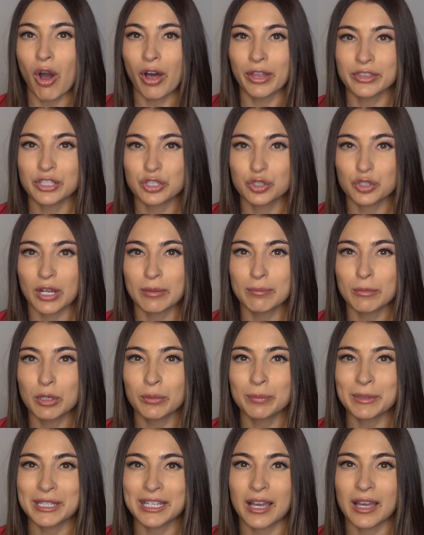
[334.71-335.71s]
on the
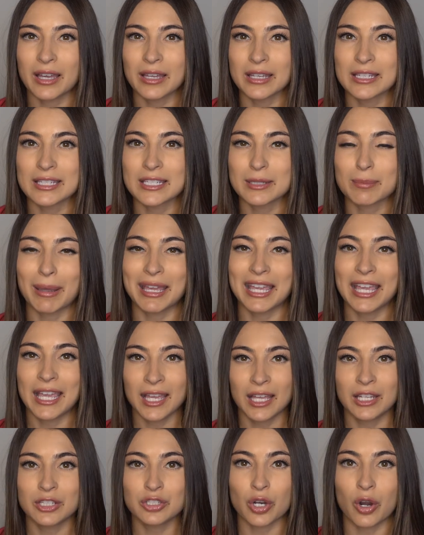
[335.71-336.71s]
treadmill because my
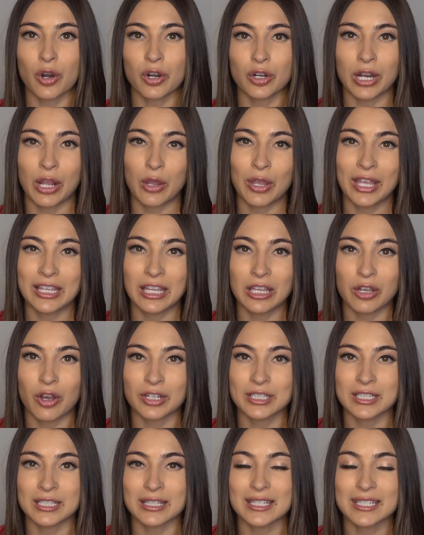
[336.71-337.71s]
hands aren't hanging
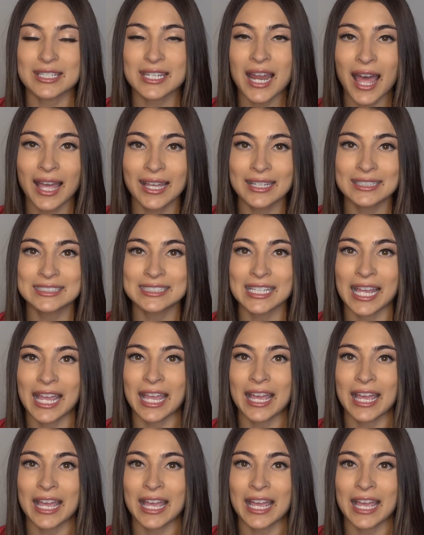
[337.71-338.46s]
onto the sides,